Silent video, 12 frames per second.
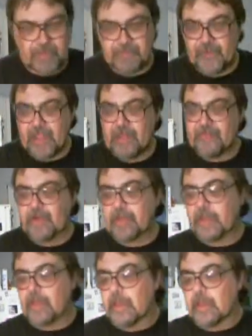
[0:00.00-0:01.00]
for
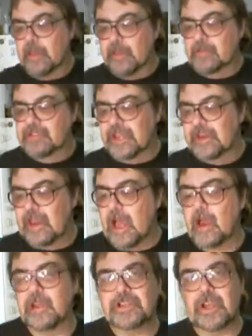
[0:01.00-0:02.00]
every $10
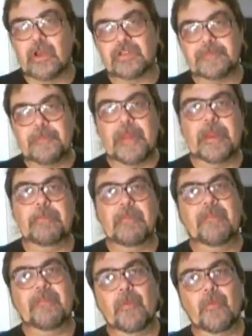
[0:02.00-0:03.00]
y'all spend in
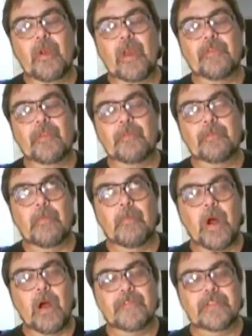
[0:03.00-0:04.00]
Reverend
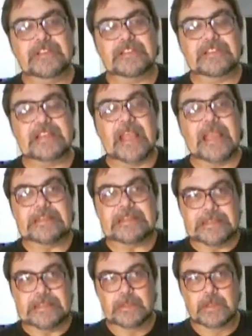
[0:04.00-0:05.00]
Marvin's
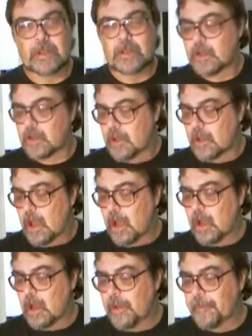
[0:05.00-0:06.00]
site,
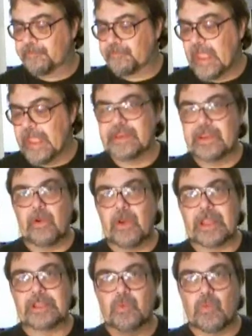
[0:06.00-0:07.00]
uh, he
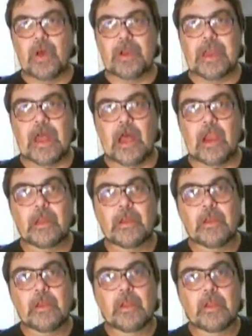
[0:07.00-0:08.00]
donates
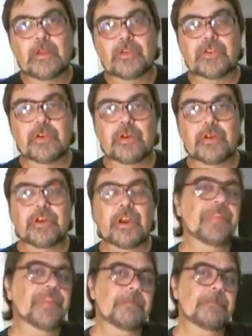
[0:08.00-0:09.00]
$1 to
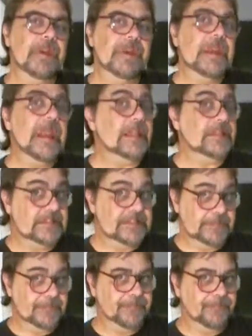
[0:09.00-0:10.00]
Nothing But
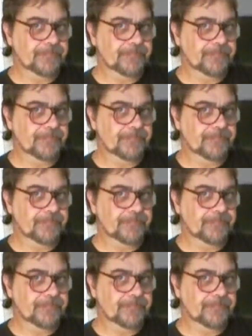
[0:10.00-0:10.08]
Nets.